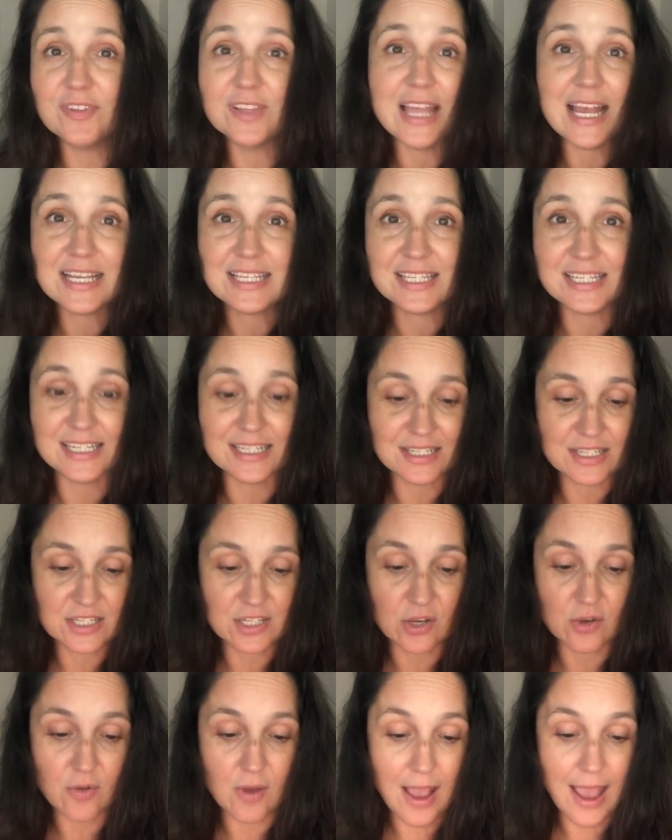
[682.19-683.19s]
elastin,
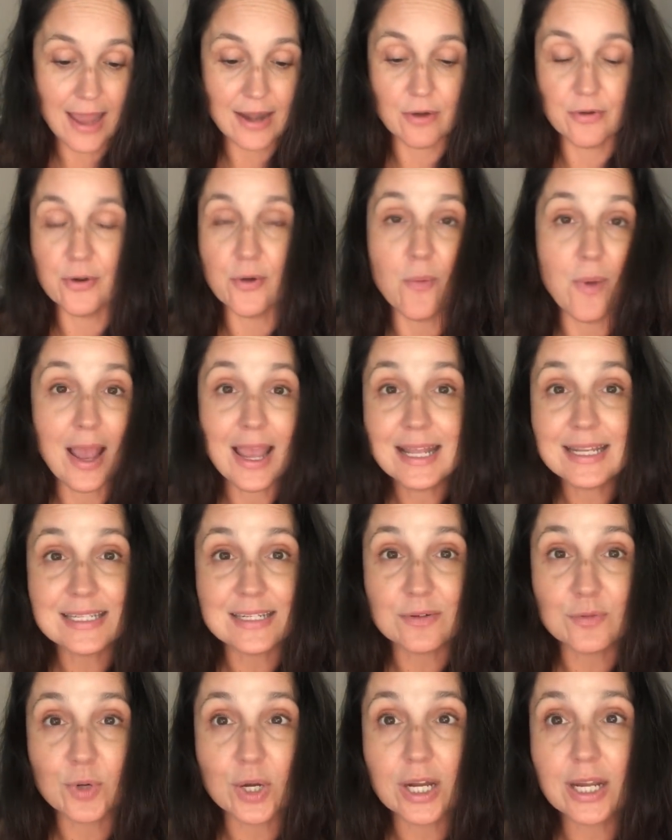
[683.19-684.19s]
so I don't know why it
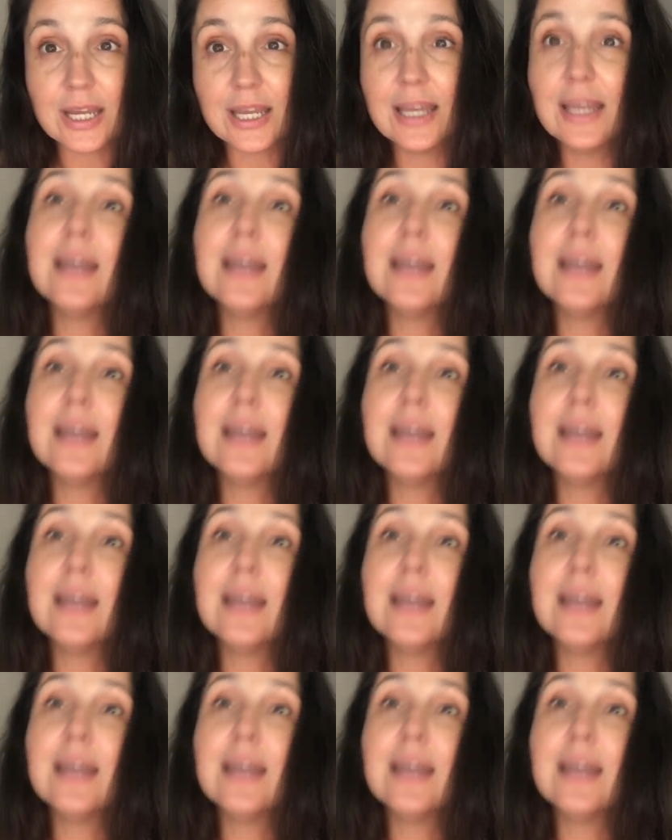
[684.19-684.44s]
didn't work,